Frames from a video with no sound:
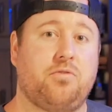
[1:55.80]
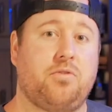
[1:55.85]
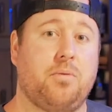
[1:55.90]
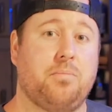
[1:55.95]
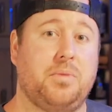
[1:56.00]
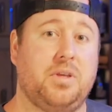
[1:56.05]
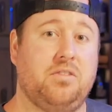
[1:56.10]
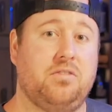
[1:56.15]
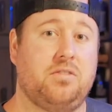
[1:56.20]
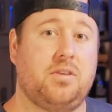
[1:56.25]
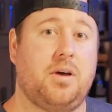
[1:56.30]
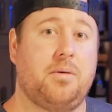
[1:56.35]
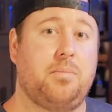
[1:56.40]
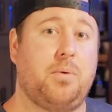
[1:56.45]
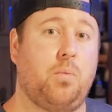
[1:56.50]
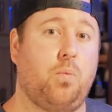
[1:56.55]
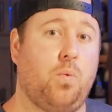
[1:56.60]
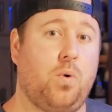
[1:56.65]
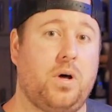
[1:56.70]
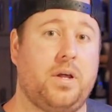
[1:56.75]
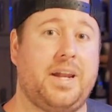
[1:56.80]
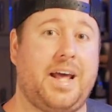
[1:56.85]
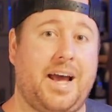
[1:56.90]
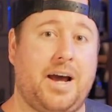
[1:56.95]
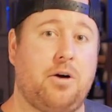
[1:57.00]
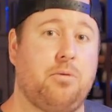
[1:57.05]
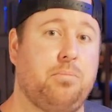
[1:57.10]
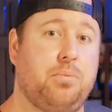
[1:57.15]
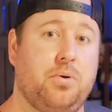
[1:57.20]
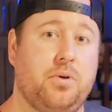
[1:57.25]
from the sub 1
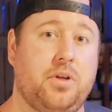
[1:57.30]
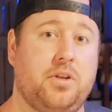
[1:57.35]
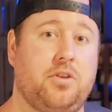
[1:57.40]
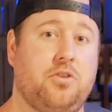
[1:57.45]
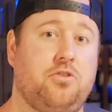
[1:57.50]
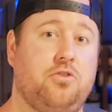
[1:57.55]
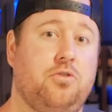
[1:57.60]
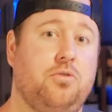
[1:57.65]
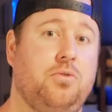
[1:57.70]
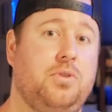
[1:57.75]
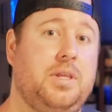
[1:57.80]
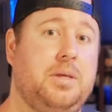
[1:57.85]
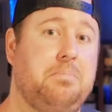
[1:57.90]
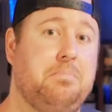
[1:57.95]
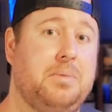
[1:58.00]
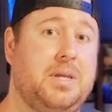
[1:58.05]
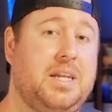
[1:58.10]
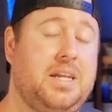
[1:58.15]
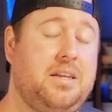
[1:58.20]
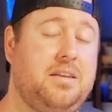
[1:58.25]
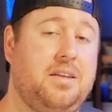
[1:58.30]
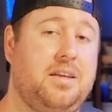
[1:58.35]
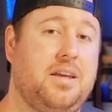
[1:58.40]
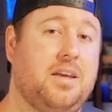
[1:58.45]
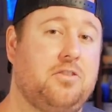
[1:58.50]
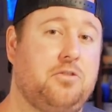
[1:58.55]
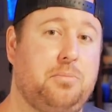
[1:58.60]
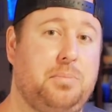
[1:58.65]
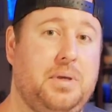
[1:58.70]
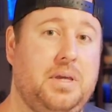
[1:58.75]
output to the mini
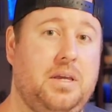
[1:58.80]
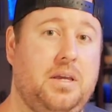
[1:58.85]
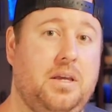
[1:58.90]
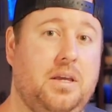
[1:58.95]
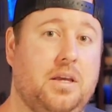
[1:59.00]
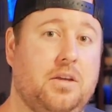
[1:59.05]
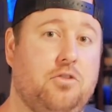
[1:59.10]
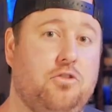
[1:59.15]
DSP